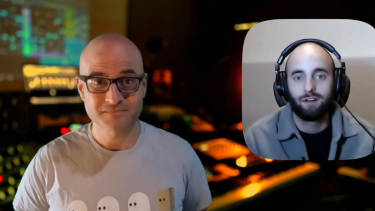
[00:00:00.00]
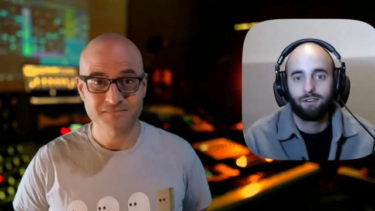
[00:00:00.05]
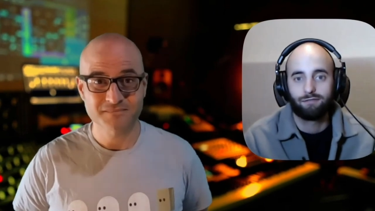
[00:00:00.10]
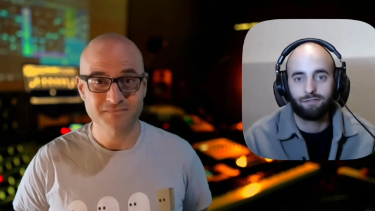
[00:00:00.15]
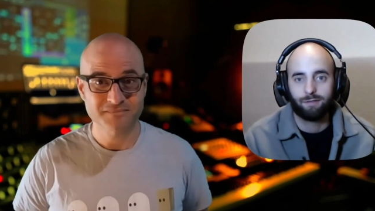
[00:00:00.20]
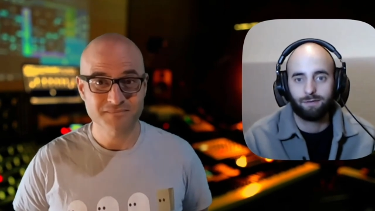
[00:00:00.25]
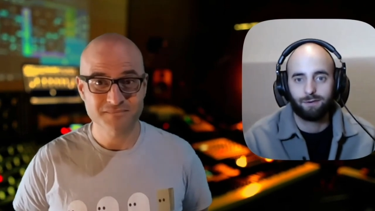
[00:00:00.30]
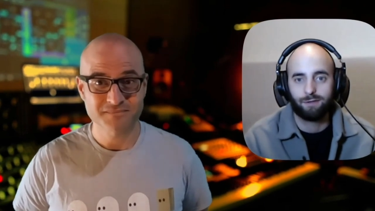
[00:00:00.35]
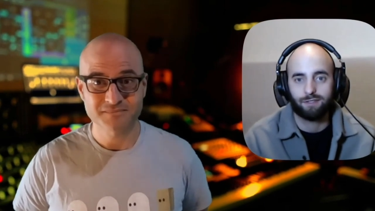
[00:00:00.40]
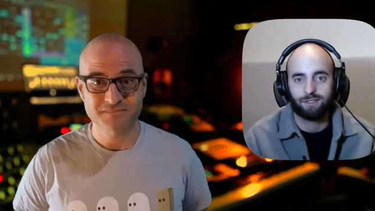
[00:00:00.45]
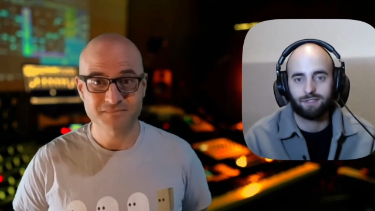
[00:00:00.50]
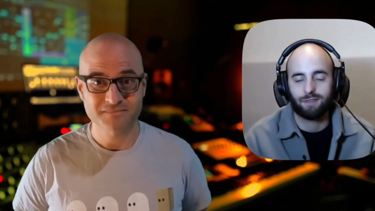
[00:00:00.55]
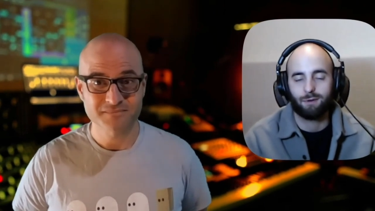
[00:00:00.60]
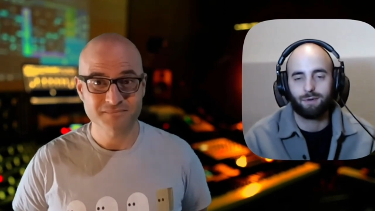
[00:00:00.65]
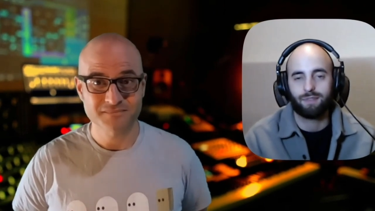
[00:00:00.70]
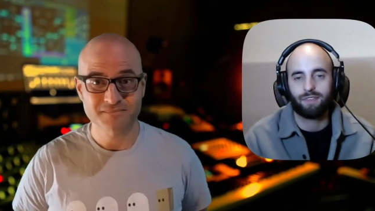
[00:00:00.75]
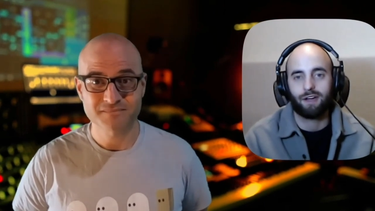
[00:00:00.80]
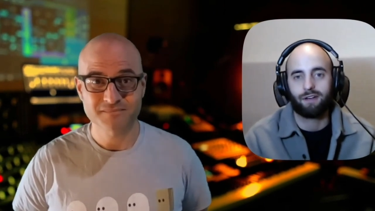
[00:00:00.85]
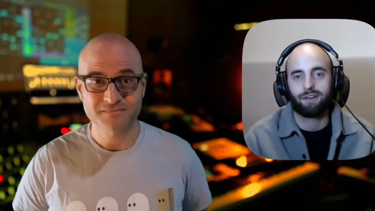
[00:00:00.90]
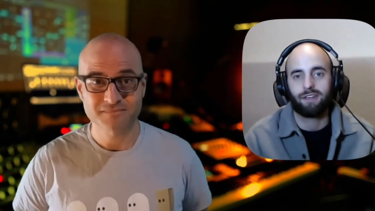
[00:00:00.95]
Speaker 1: frivolously
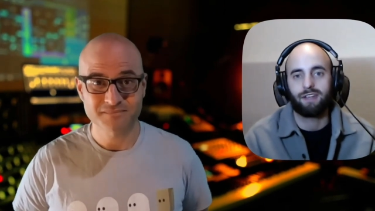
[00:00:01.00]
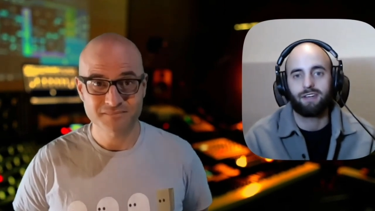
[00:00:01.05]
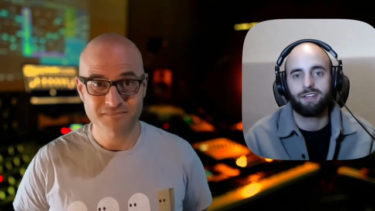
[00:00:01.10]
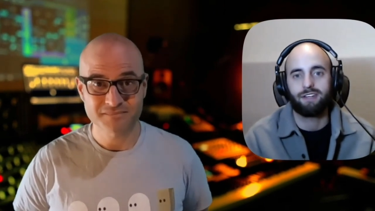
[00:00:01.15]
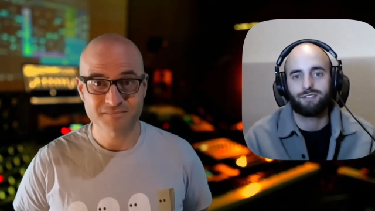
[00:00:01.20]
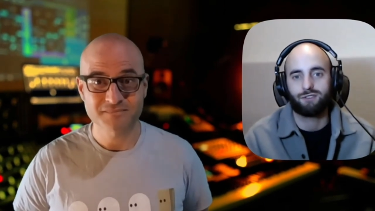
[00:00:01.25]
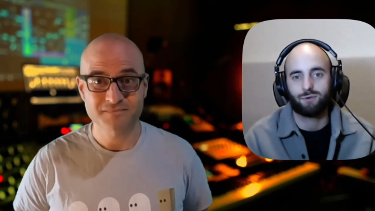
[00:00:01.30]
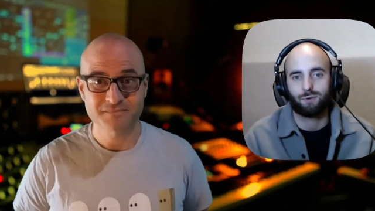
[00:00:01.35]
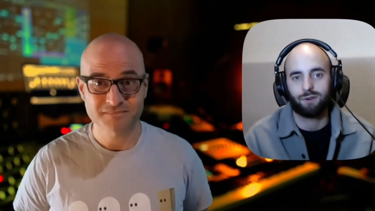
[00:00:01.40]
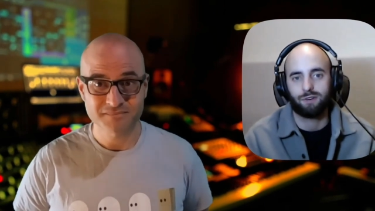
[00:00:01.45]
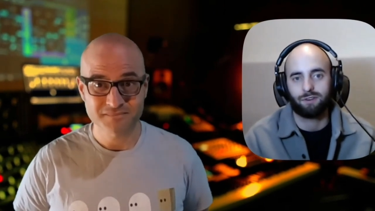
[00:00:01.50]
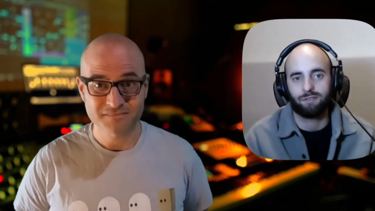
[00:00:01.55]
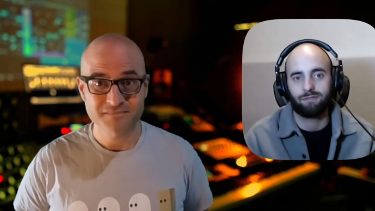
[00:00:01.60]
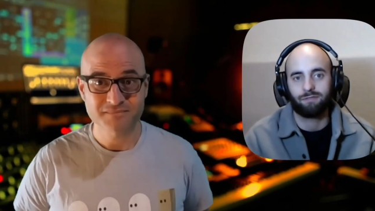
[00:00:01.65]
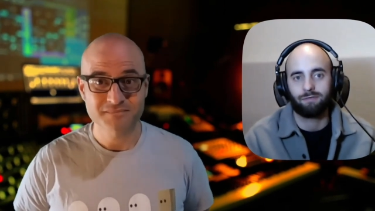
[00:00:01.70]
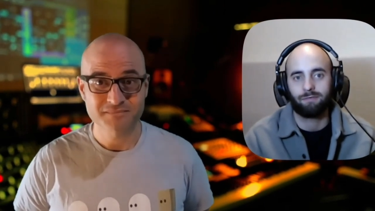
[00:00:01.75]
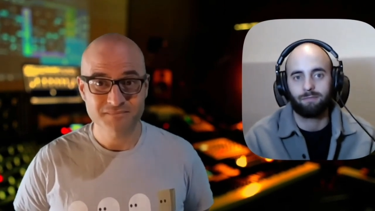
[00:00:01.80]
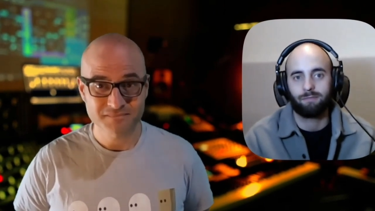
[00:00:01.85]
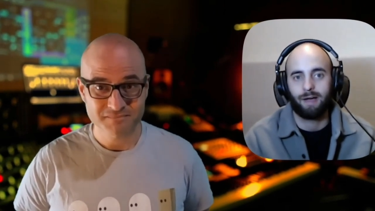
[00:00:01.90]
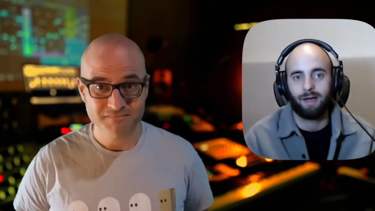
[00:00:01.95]
without any sort of
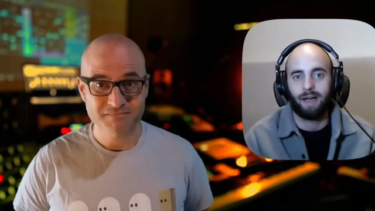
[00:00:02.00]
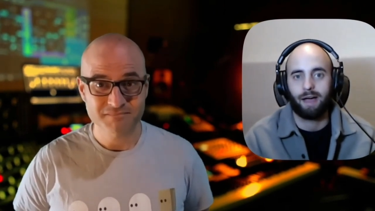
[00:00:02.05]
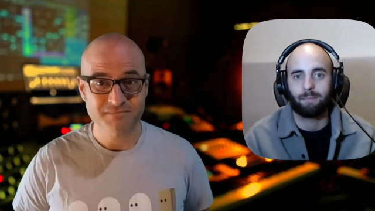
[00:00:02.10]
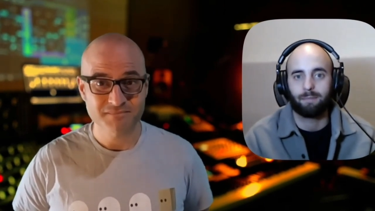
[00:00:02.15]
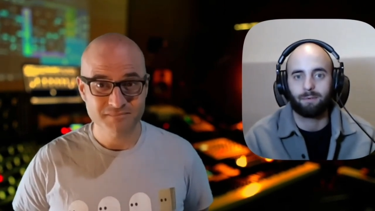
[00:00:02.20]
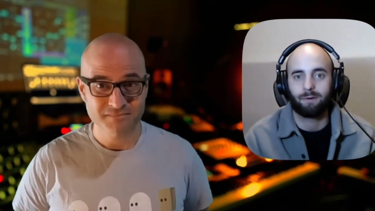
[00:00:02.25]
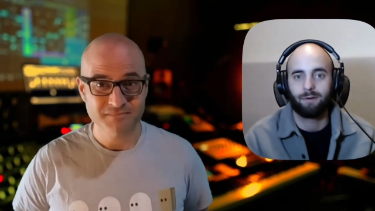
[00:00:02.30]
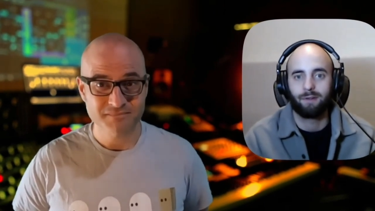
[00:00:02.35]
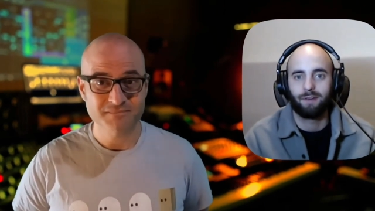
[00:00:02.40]
map.